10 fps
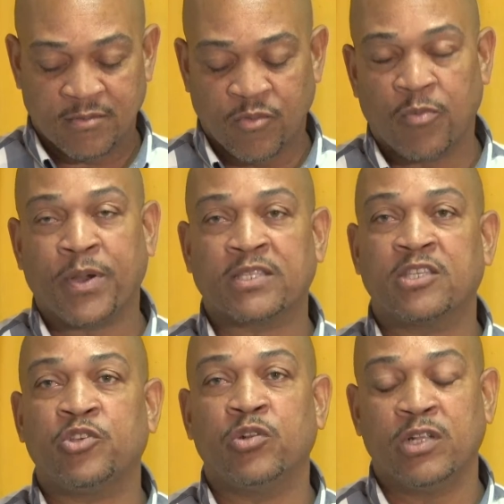more
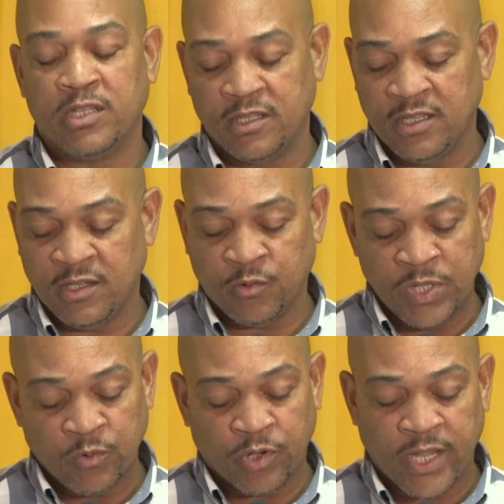particularly the
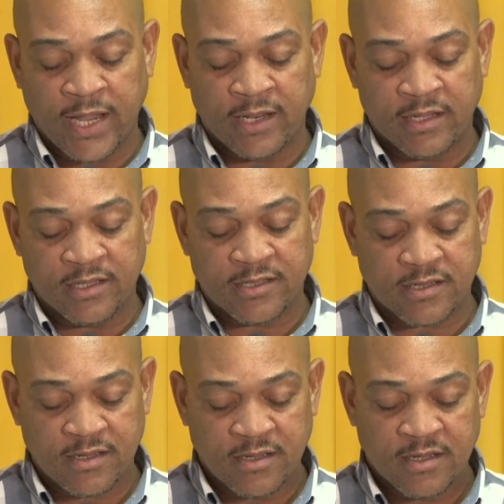Windward Islands,
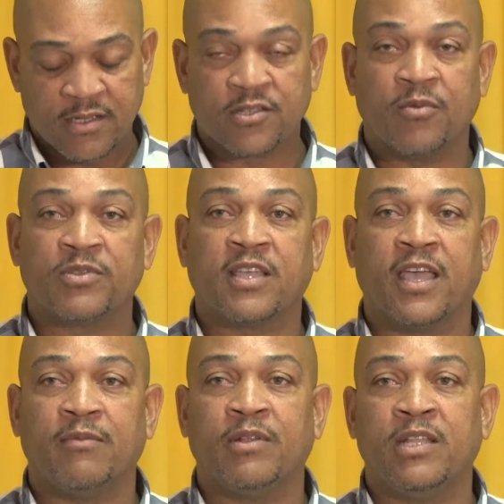
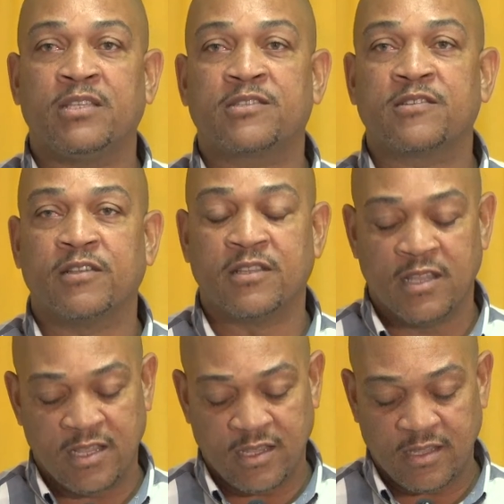sometime late
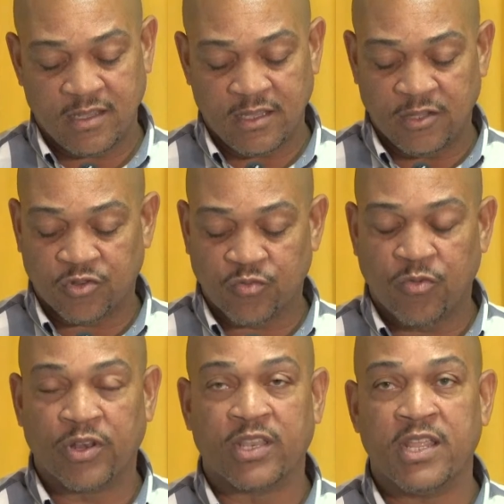Sunday into
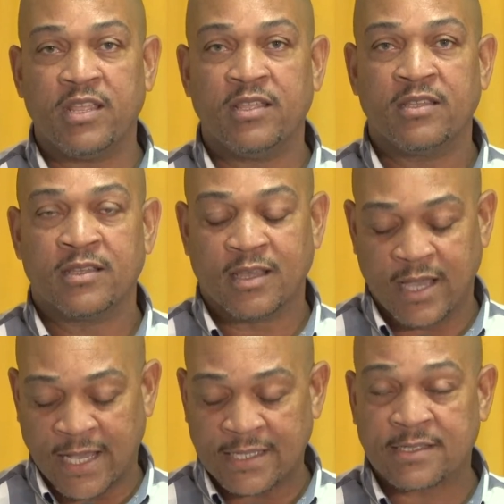Monday
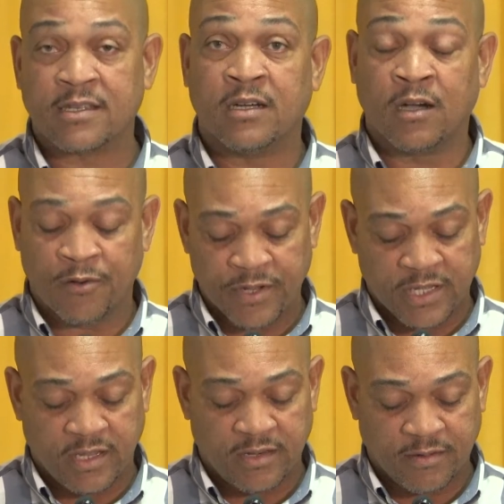as a
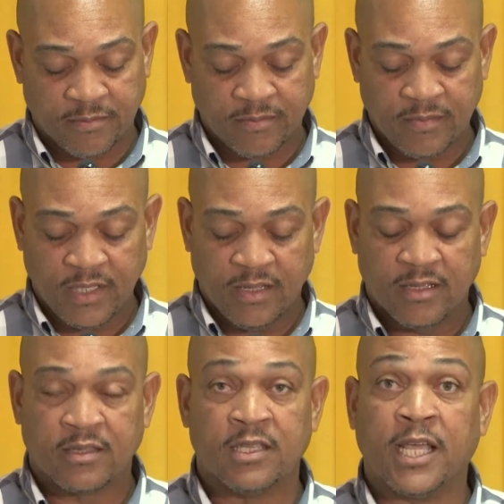hurricane.
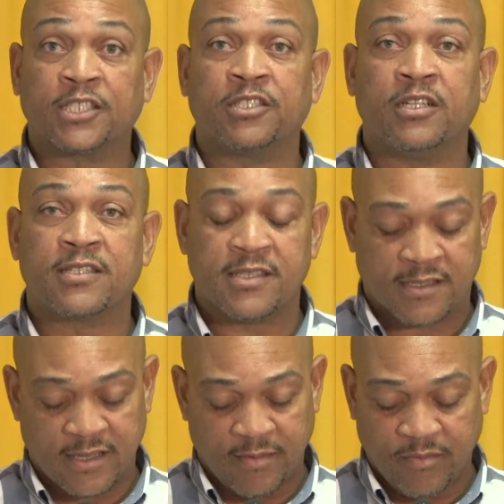The national
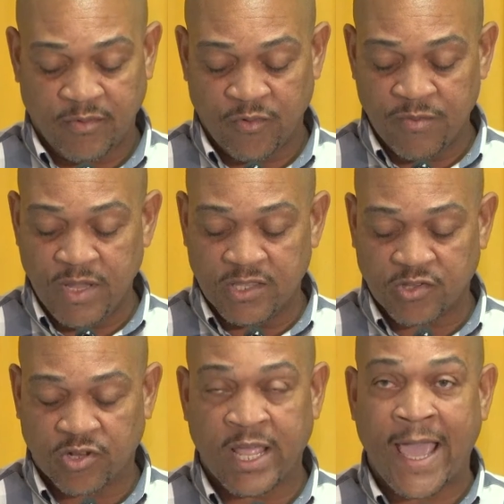system remains
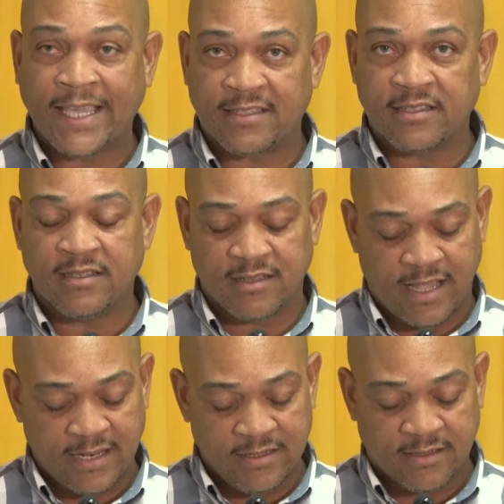on heightened
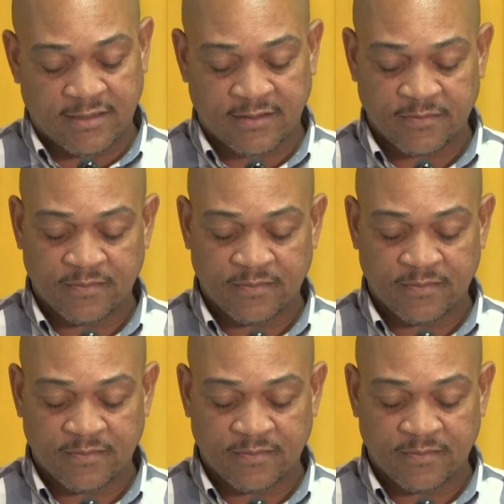alert.